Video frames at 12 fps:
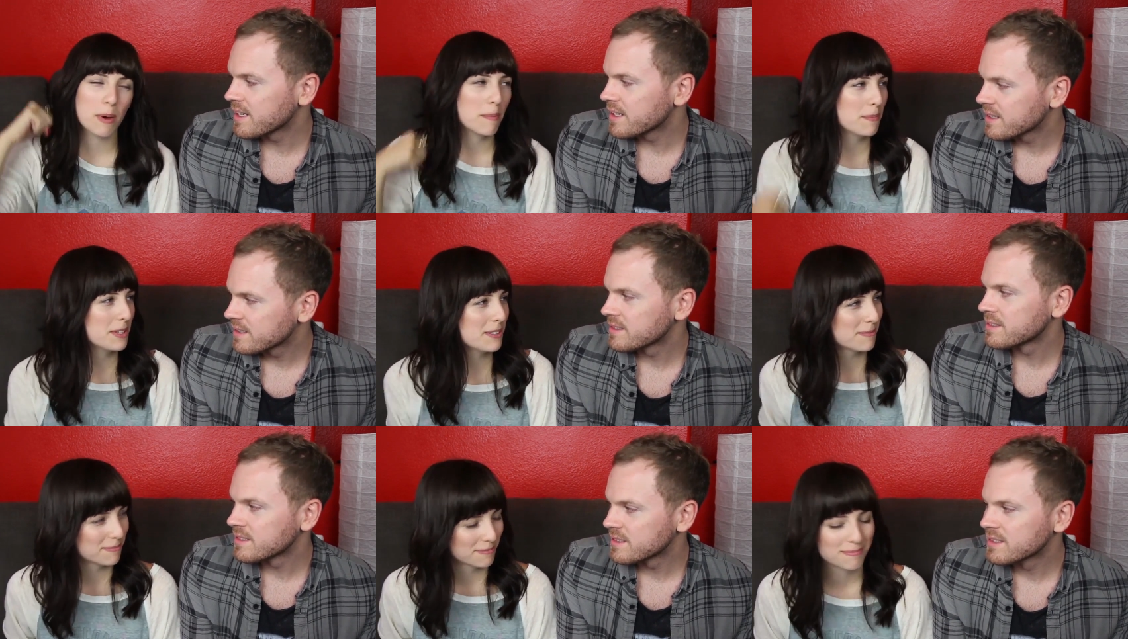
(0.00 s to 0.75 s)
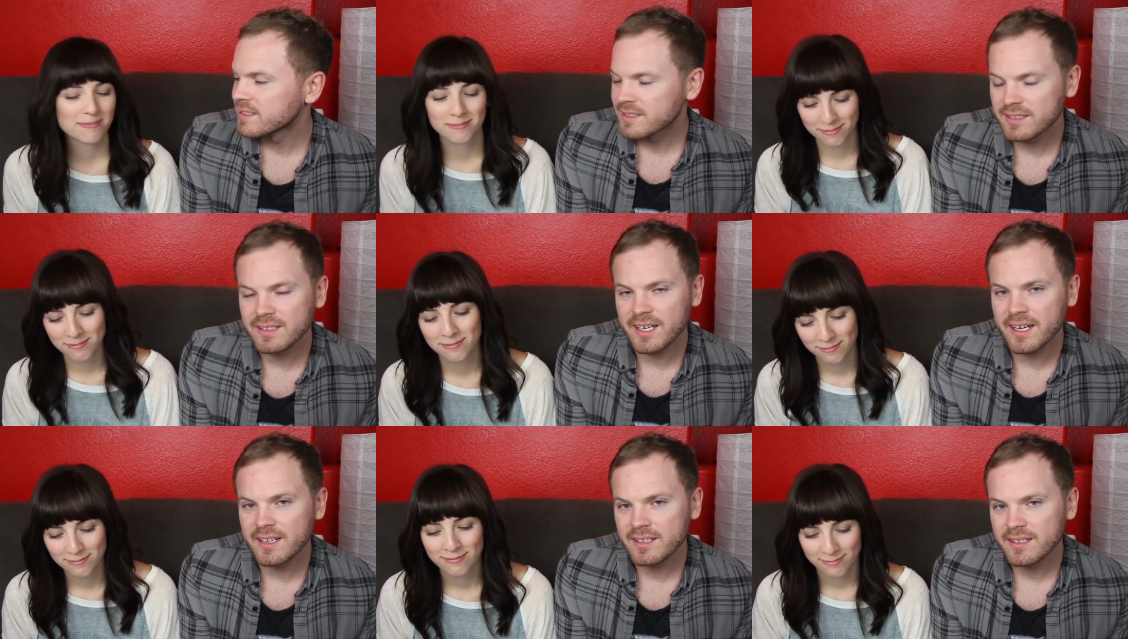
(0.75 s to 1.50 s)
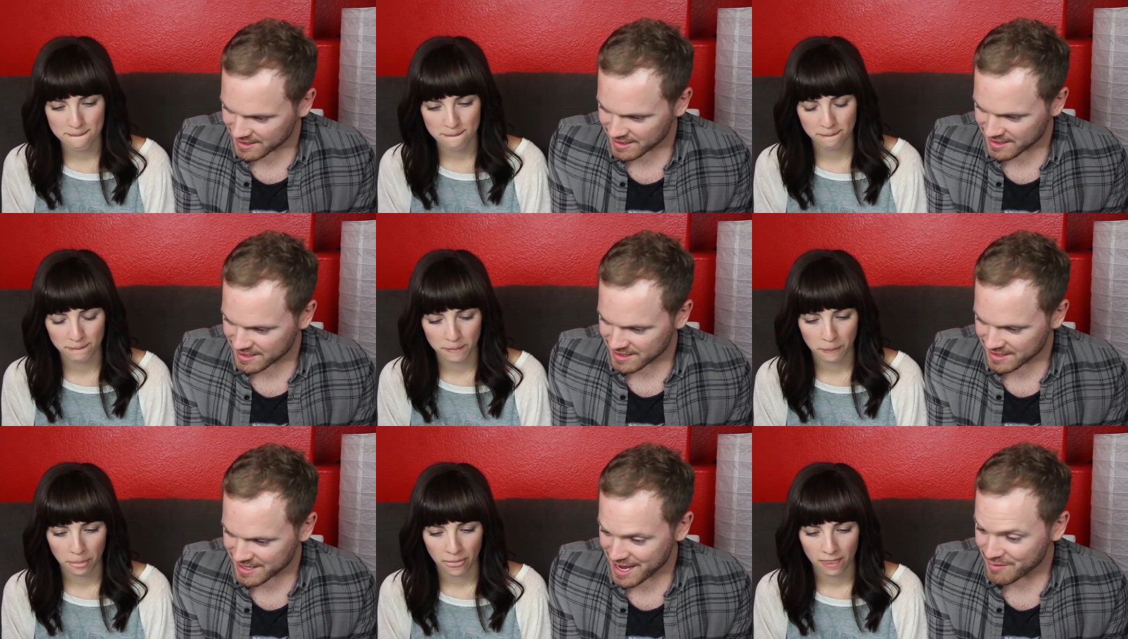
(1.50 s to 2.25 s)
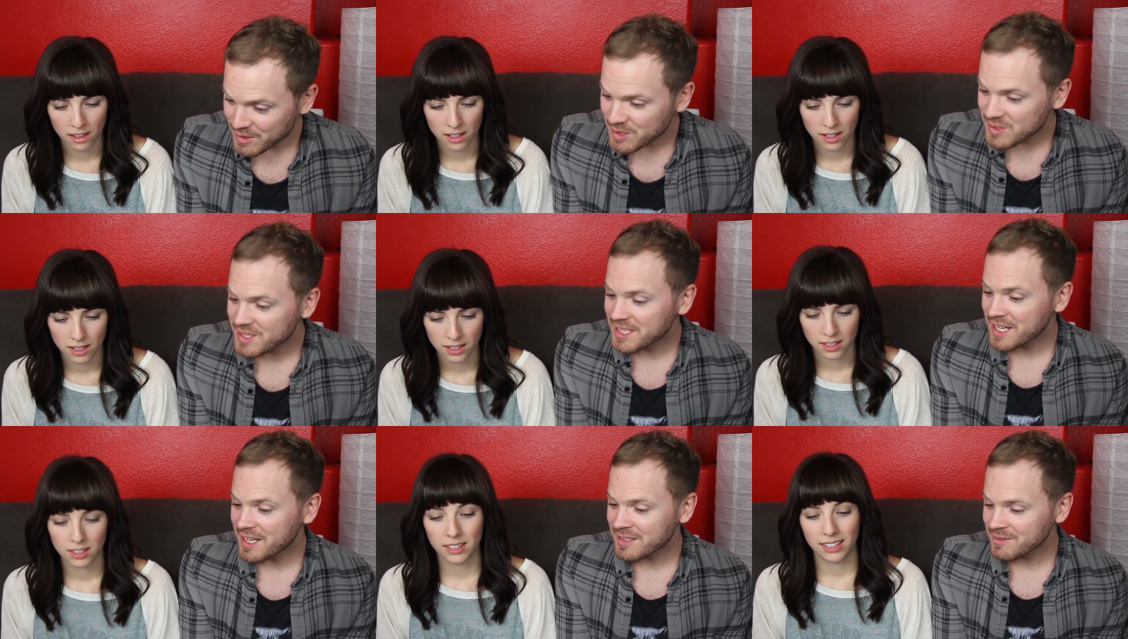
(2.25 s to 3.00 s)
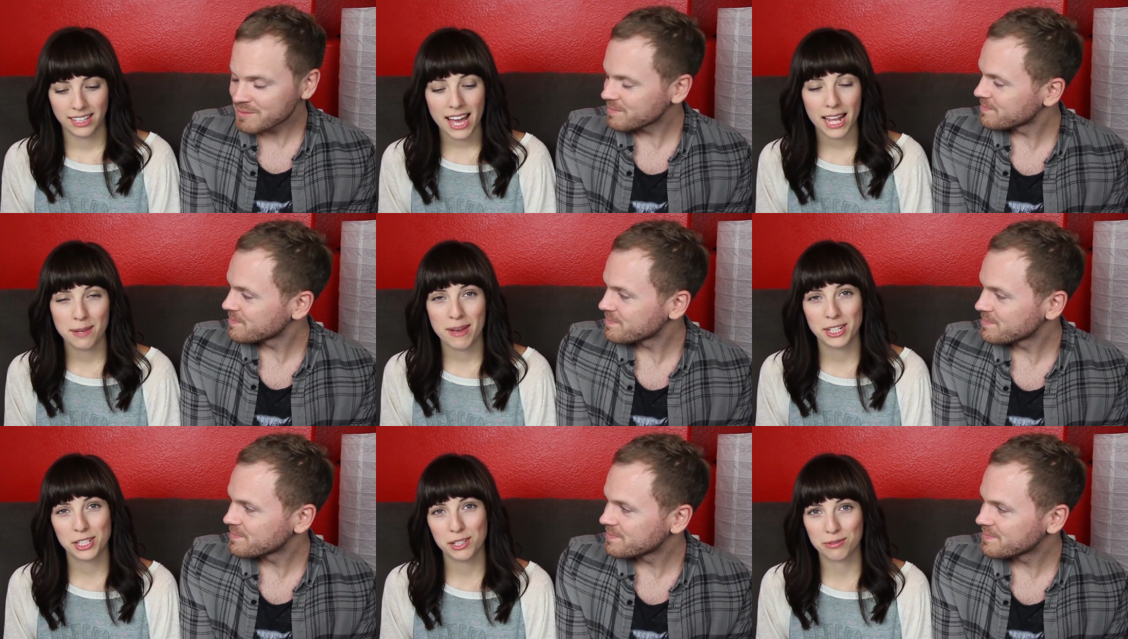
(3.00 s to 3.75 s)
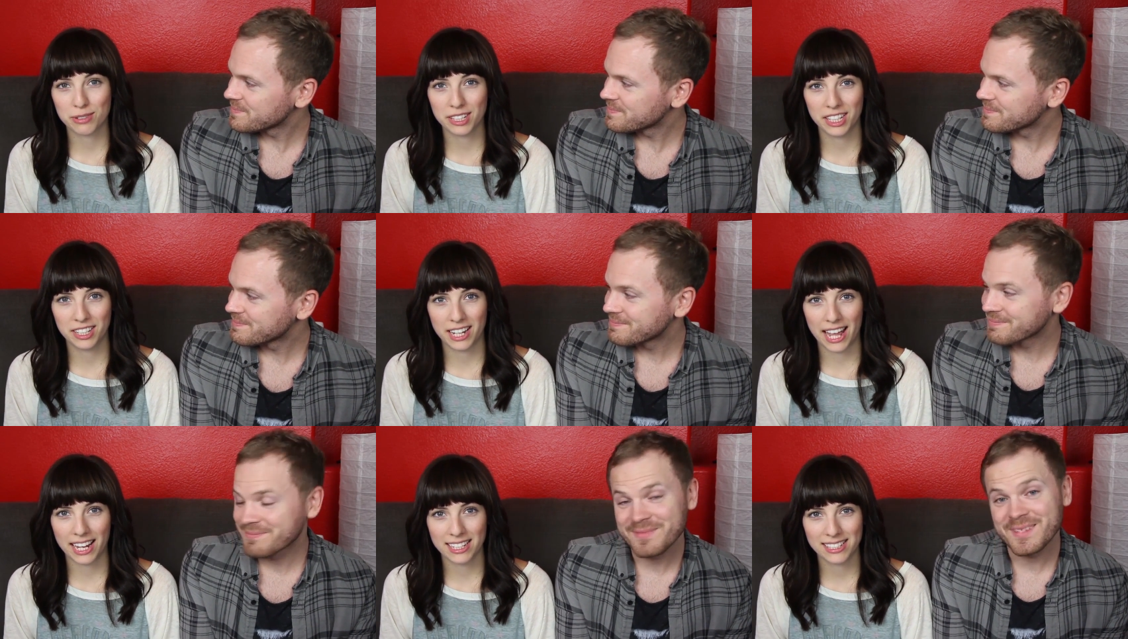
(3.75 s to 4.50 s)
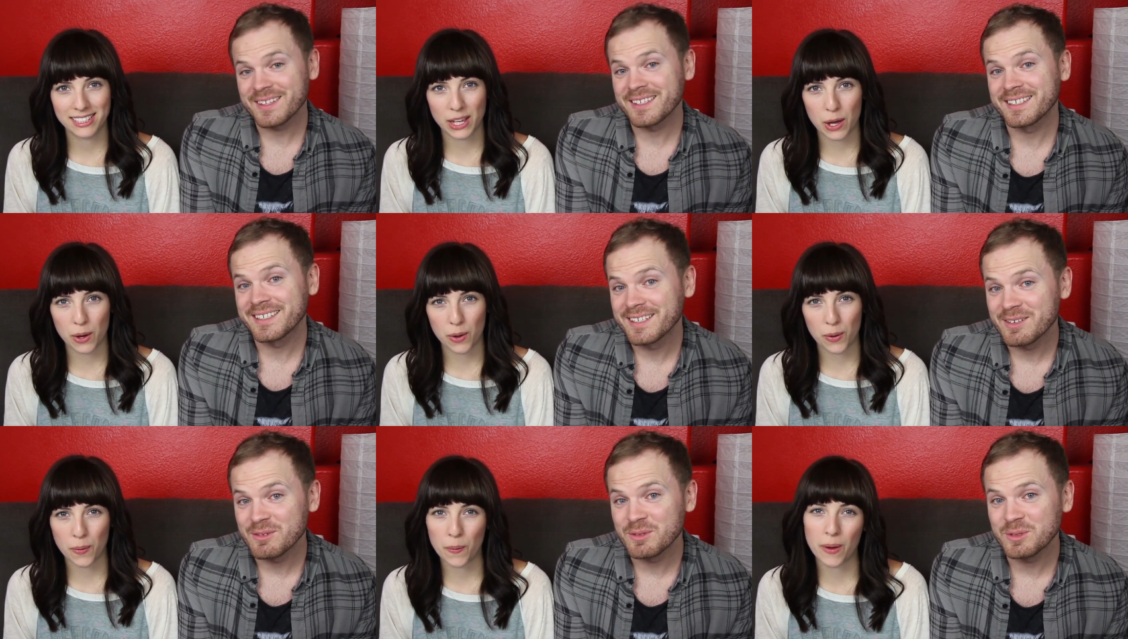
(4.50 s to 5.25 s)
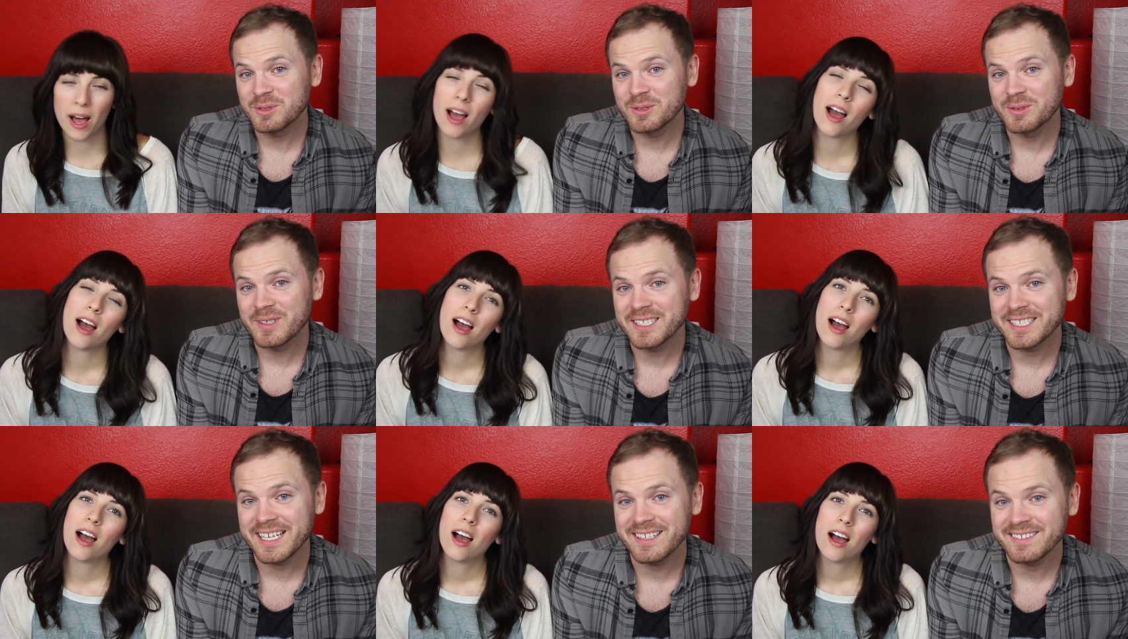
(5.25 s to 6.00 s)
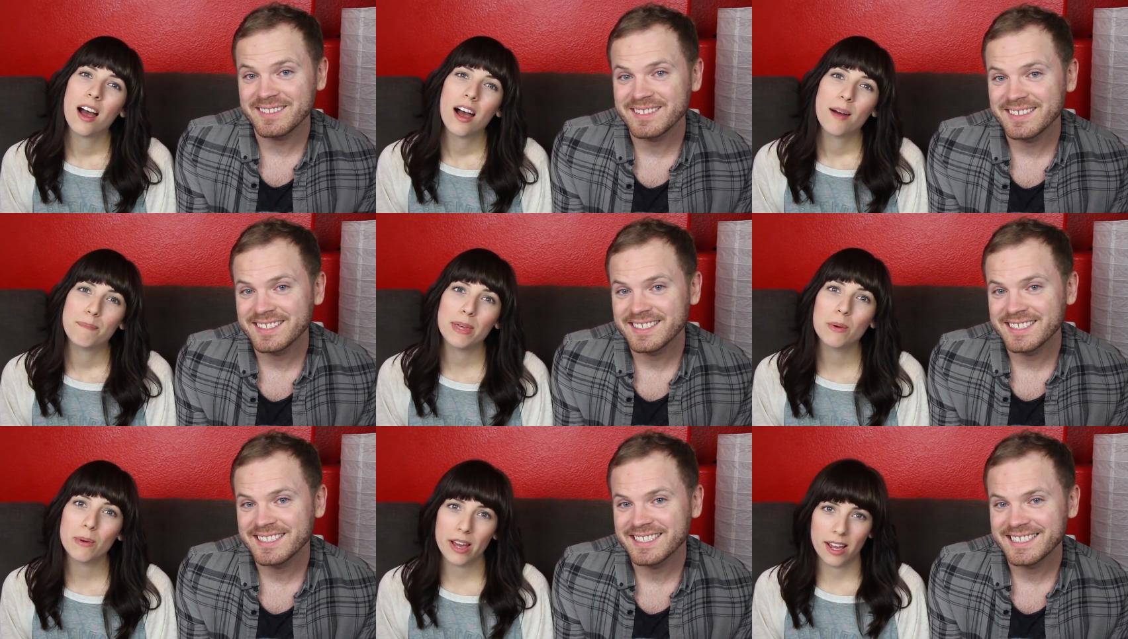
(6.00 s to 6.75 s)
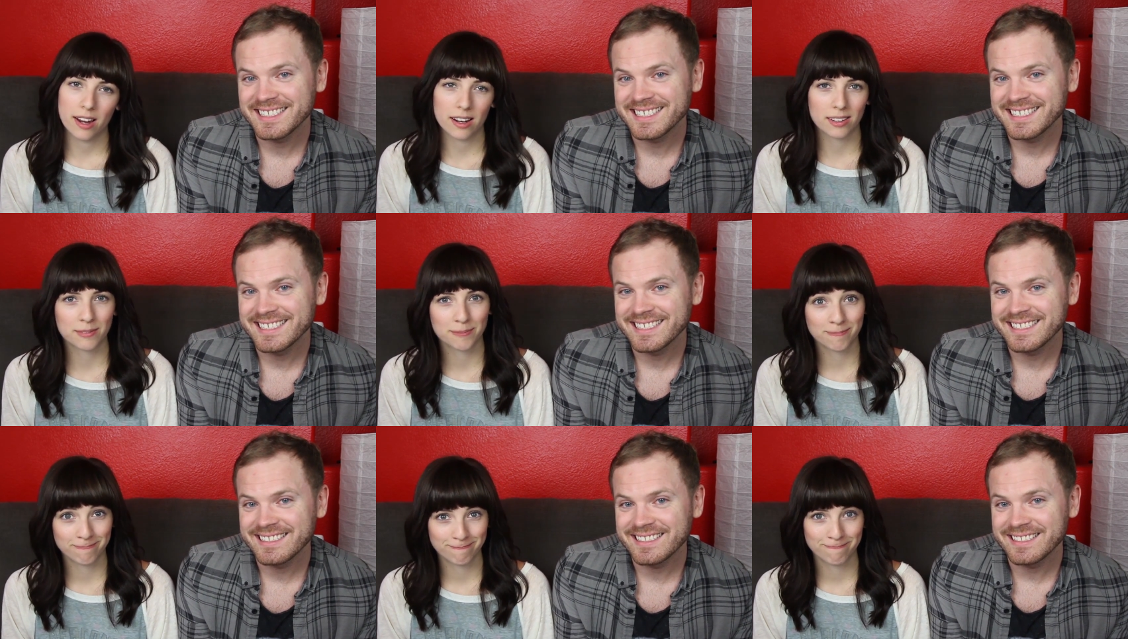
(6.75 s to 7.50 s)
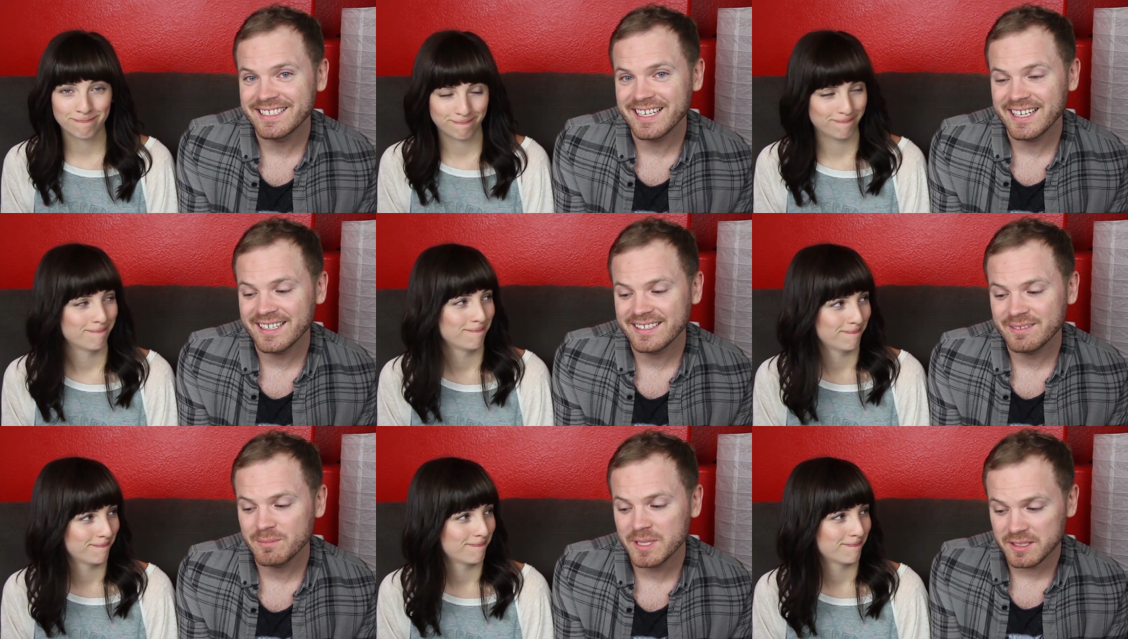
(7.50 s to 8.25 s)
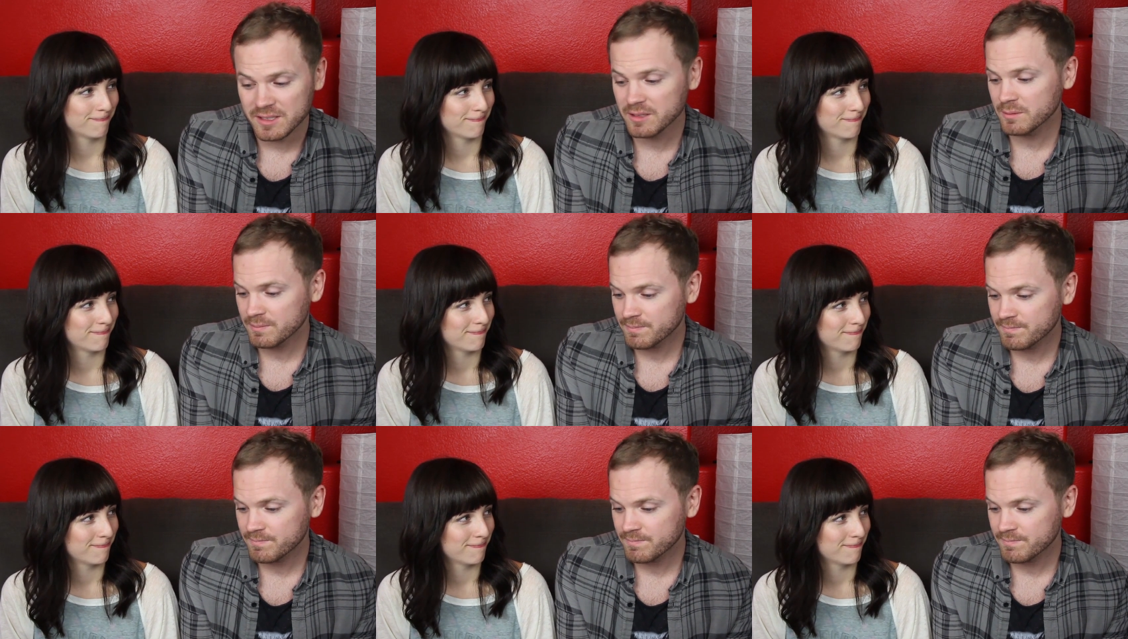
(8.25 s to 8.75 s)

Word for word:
Speaker 1: pumping. Yeah. Ever used a gun?
Speaker 2: Yeah, and I'm actually really good at it, so... Ooh,
Speaker 1: watch out.
Speaker 2: Beware.
Speaker 1: Yeah, me too.